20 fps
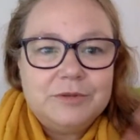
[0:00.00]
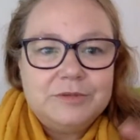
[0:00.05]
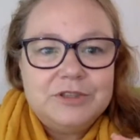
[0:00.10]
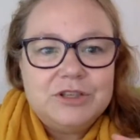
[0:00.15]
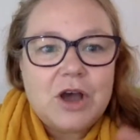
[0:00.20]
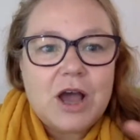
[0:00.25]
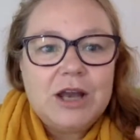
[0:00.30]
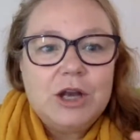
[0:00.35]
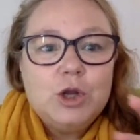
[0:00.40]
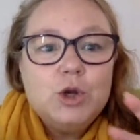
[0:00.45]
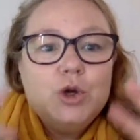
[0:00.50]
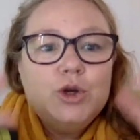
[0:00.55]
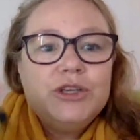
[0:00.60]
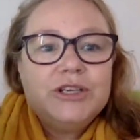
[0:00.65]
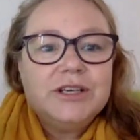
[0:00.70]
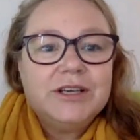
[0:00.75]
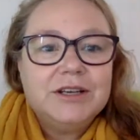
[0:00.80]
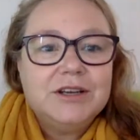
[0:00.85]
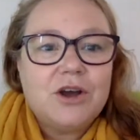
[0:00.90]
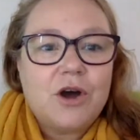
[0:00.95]

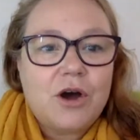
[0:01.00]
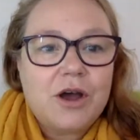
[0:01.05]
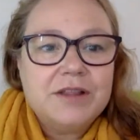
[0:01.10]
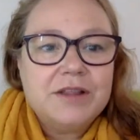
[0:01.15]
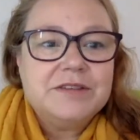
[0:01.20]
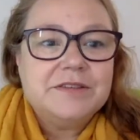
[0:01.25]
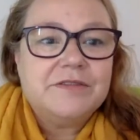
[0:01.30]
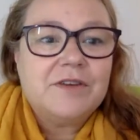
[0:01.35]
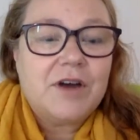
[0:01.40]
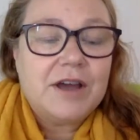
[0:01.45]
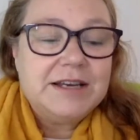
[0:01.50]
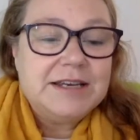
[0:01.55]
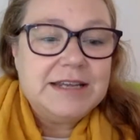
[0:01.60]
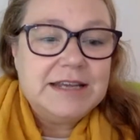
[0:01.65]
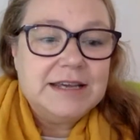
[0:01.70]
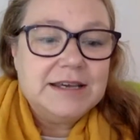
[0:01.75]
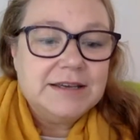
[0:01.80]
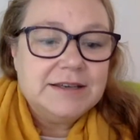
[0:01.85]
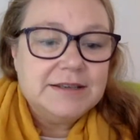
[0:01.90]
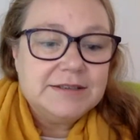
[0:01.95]
diluted kinds of
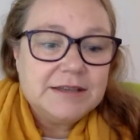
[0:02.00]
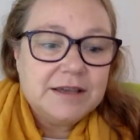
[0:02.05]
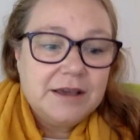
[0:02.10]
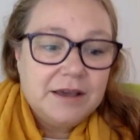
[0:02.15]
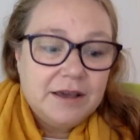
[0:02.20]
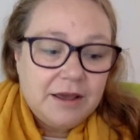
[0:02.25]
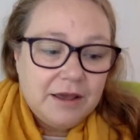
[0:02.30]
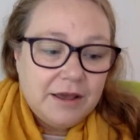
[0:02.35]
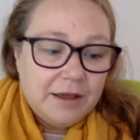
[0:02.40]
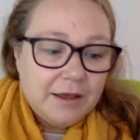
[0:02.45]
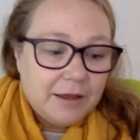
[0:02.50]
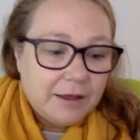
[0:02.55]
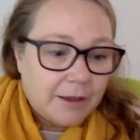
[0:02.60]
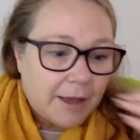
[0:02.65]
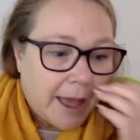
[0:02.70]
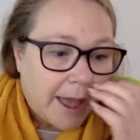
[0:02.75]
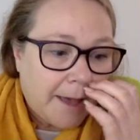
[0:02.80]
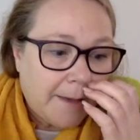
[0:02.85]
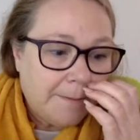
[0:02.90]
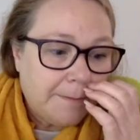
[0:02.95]
ideas.
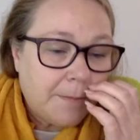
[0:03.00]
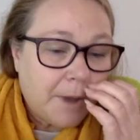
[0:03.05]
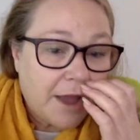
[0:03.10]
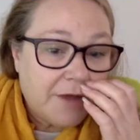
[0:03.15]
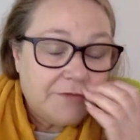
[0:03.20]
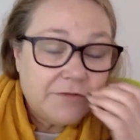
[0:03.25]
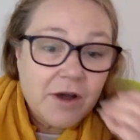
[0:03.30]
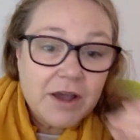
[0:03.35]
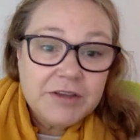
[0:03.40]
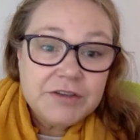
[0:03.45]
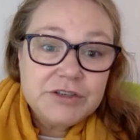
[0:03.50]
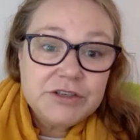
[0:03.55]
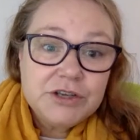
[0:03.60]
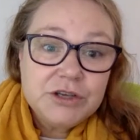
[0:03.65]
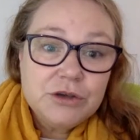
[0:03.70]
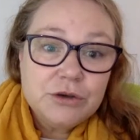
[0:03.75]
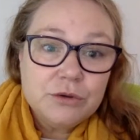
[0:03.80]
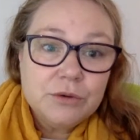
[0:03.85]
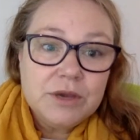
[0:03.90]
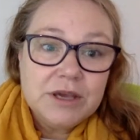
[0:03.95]
My advice to
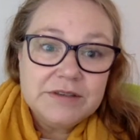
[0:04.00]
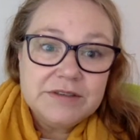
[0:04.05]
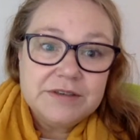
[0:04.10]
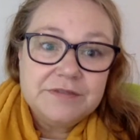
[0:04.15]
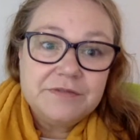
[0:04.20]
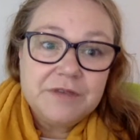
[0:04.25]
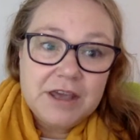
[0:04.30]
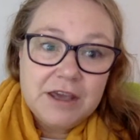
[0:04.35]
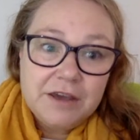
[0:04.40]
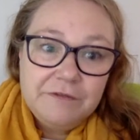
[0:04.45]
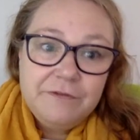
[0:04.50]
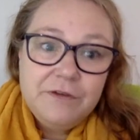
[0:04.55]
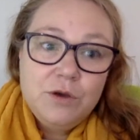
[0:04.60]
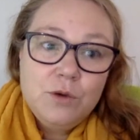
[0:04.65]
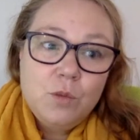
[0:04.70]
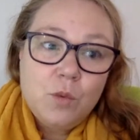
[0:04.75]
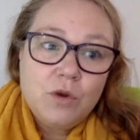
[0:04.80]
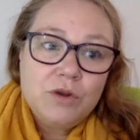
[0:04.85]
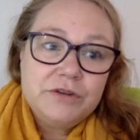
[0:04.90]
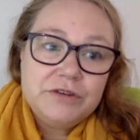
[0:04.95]
you is if
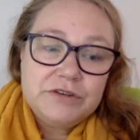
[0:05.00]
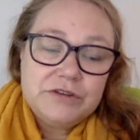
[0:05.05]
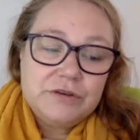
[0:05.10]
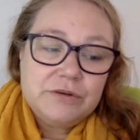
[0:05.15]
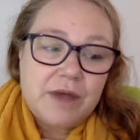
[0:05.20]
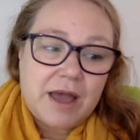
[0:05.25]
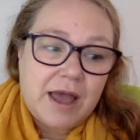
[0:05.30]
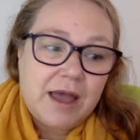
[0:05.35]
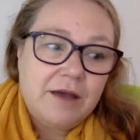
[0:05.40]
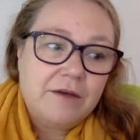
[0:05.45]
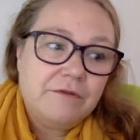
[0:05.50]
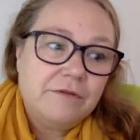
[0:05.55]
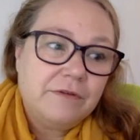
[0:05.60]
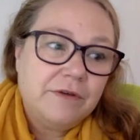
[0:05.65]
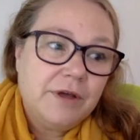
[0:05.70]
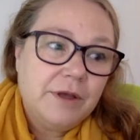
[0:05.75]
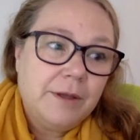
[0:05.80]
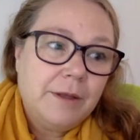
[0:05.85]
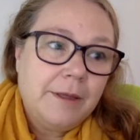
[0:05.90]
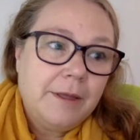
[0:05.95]
you want to have
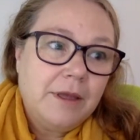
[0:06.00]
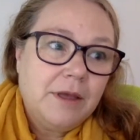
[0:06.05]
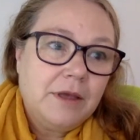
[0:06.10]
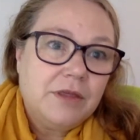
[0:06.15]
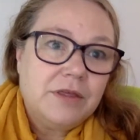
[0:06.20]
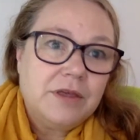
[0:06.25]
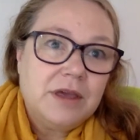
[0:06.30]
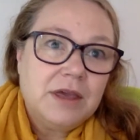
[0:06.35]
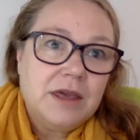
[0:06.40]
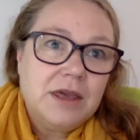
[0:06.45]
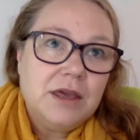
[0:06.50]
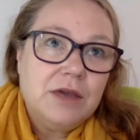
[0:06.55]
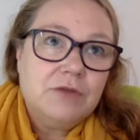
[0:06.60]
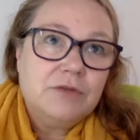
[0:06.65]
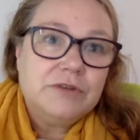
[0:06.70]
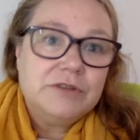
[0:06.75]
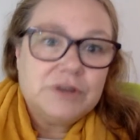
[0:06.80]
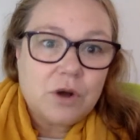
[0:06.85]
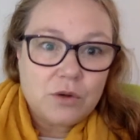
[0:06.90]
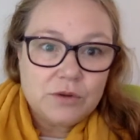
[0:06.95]
the
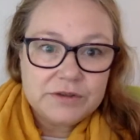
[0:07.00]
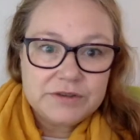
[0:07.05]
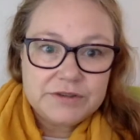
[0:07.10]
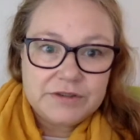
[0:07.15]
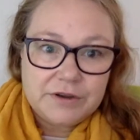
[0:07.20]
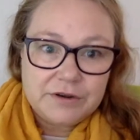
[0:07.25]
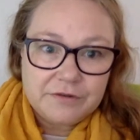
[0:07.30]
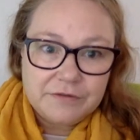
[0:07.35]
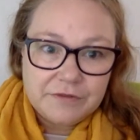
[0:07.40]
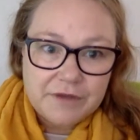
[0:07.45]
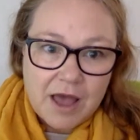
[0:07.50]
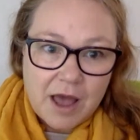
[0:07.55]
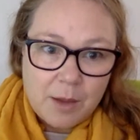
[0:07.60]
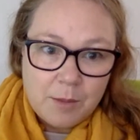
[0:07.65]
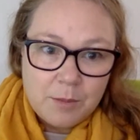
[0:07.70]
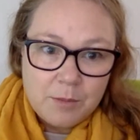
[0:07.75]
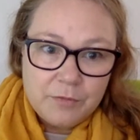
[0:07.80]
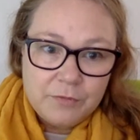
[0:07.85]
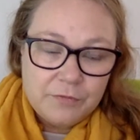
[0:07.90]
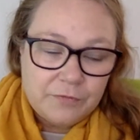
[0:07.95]
results that have come